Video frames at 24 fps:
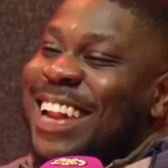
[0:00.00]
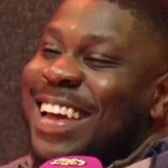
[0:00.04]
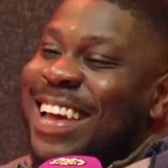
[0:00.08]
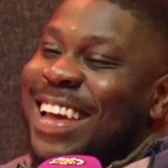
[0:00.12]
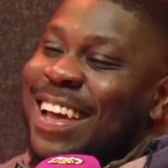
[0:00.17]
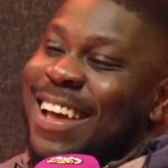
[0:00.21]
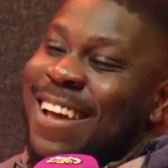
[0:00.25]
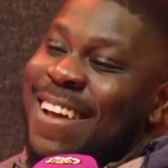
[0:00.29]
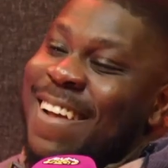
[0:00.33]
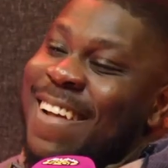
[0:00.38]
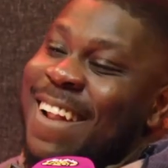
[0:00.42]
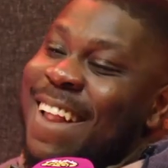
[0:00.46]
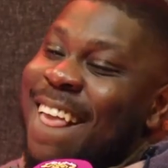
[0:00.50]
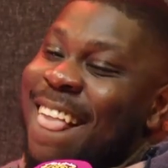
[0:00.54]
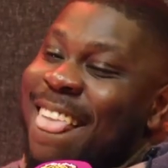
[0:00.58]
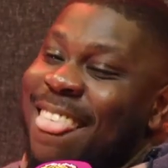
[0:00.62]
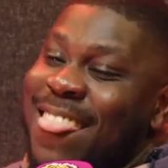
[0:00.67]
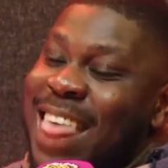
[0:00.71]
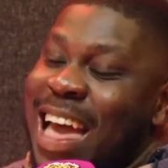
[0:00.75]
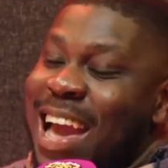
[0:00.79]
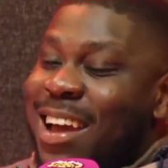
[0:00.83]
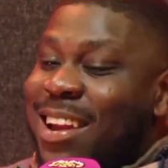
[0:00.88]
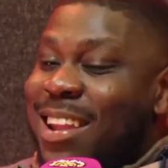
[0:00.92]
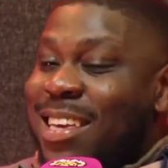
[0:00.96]
Like,
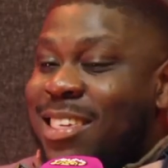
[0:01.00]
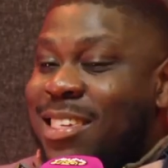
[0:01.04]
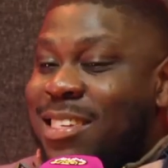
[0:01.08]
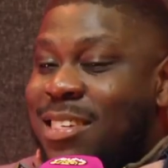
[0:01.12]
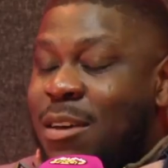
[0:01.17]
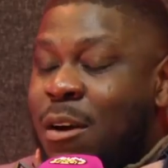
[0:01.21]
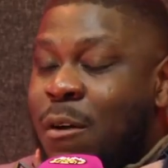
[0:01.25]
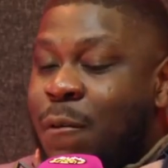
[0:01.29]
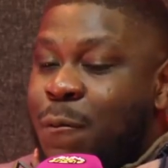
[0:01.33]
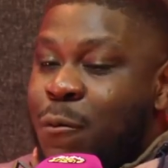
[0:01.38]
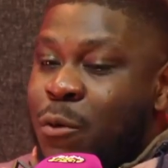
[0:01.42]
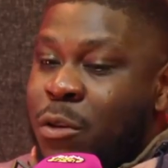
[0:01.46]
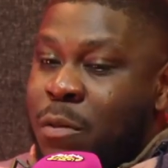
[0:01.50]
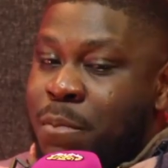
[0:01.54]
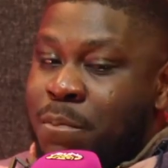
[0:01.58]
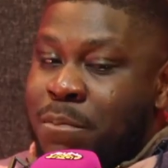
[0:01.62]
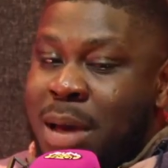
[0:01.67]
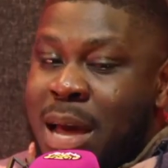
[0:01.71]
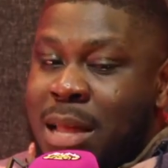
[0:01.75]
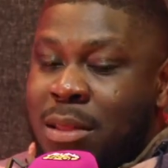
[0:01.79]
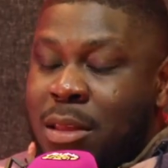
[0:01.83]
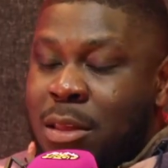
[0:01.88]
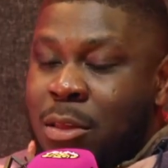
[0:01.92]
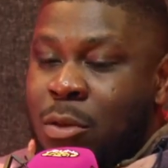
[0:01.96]
that in itself was
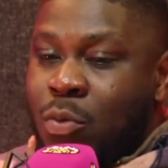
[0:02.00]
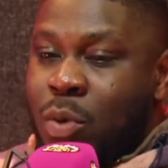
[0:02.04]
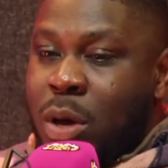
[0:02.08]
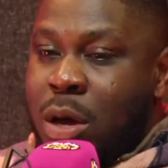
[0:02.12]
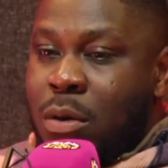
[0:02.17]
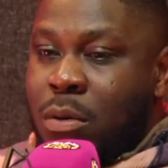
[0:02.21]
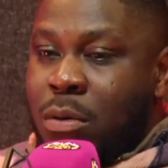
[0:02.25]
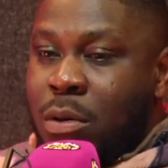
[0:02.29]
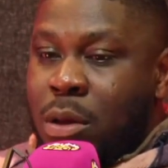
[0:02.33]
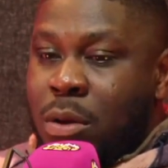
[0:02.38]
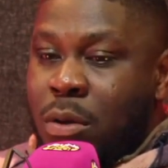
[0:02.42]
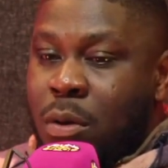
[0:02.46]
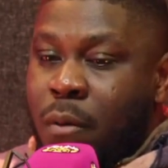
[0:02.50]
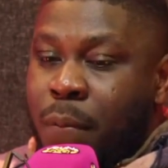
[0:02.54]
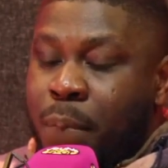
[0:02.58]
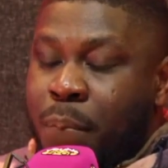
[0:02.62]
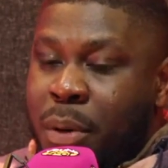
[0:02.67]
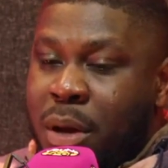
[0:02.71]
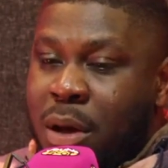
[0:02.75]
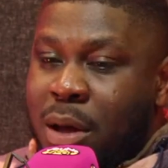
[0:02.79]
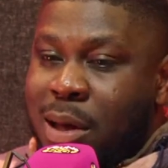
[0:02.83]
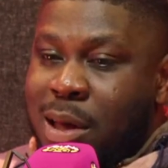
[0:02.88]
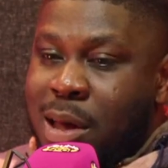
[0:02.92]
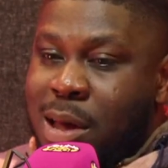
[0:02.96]
mad as well, you know?
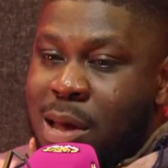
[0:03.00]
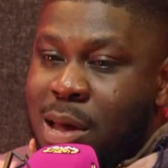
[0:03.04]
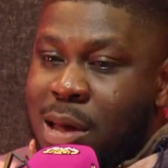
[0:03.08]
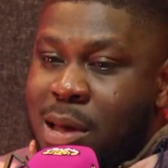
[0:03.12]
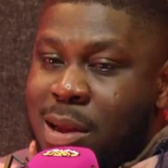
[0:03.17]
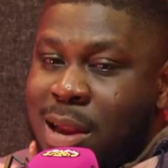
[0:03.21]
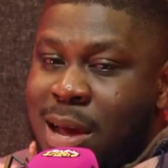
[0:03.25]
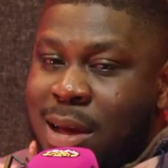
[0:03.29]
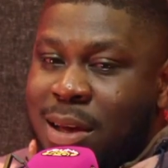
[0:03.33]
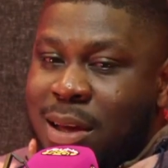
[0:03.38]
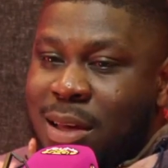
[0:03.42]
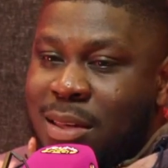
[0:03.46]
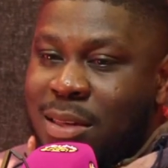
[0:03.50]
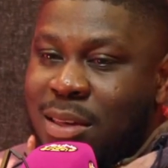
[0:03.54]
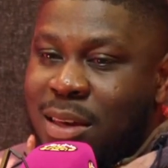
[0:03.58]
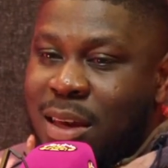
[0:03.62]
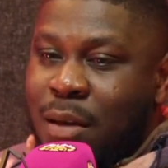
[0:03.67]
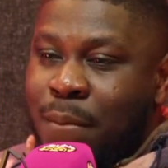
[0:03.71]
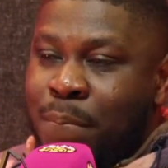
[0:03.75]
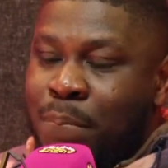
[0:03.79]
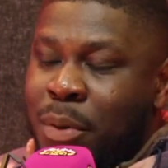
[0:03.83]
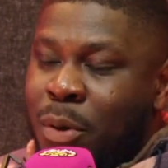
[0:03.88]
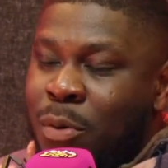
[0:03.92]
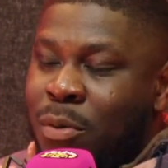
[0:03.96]
But hey, like I say,
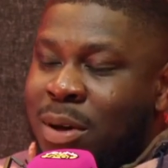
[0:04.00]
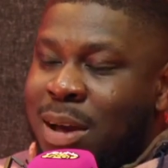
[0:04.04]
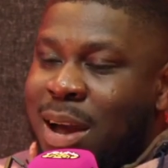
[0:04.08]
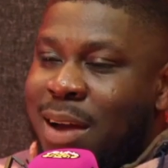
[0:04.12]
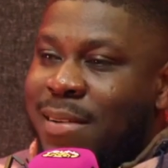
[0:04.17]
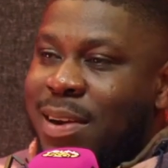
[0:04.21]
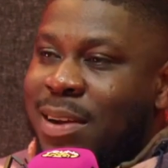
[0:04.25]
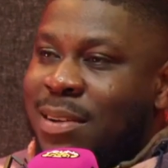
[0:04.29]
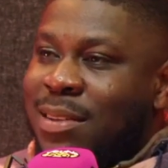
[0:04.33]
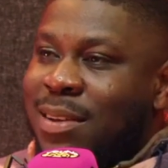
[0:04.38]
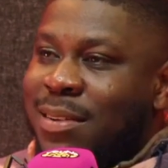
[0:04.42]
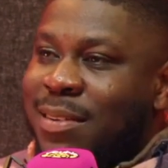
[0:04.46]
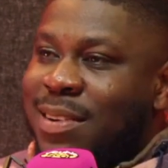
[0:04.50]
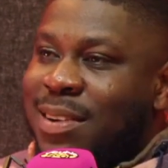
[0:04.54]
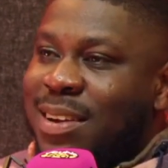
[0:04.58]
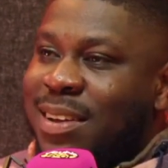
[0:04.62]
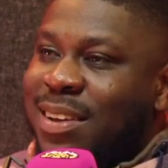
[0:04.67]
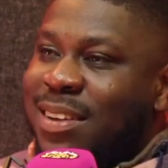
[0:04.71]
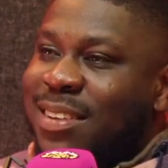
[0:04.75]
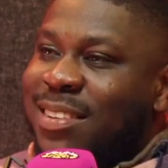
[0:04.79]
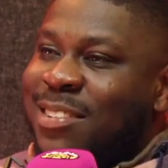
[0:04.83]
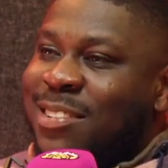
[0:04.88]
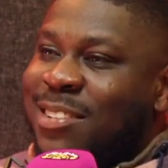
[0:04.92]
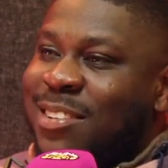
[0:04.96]
it built character,
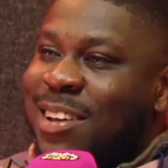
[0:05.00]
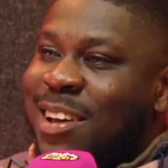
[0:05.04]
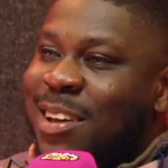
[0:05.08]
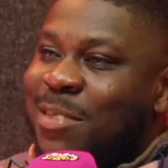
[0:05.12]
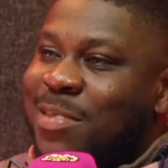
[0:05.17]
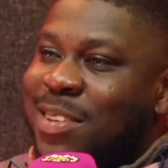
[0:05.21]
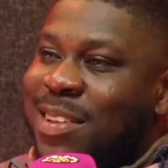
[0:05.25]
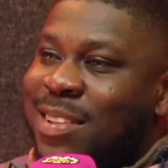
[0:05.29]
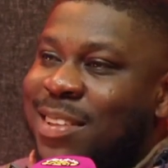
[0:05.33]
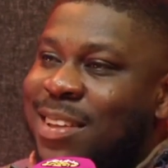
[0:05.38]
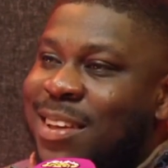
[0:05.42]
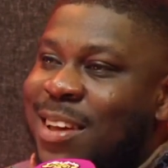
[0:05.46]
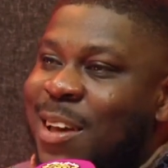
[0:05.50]
innit? Do you know what I mean?